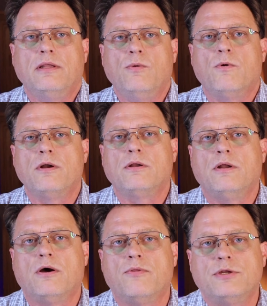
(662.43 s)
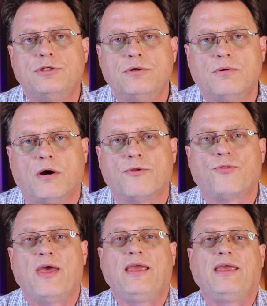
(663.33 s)
they want to know that you are
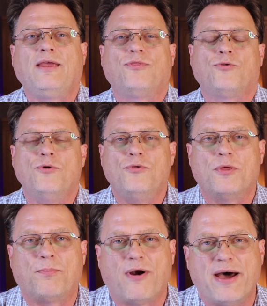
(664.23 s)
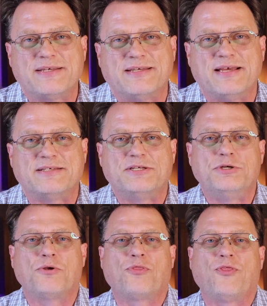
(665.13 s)
thinking through the process,
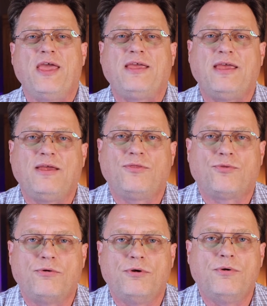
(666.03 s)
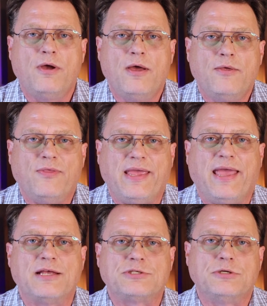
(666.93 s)
that you're thinking through
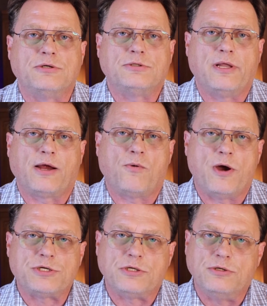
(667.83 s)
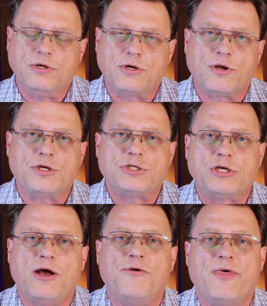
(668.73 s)
the answer to that question. You're going to
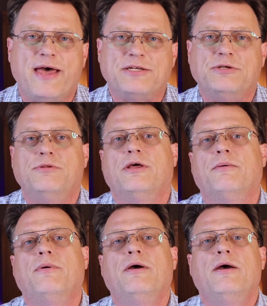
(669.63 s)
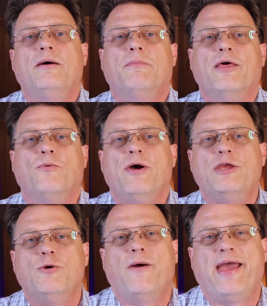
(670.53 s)
show that to them by the
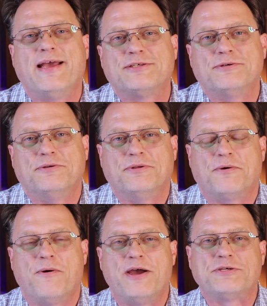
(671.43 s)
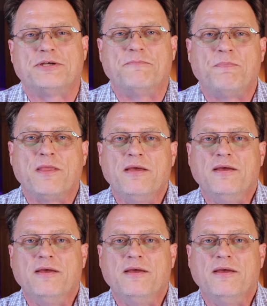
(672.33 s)
way you answered the question.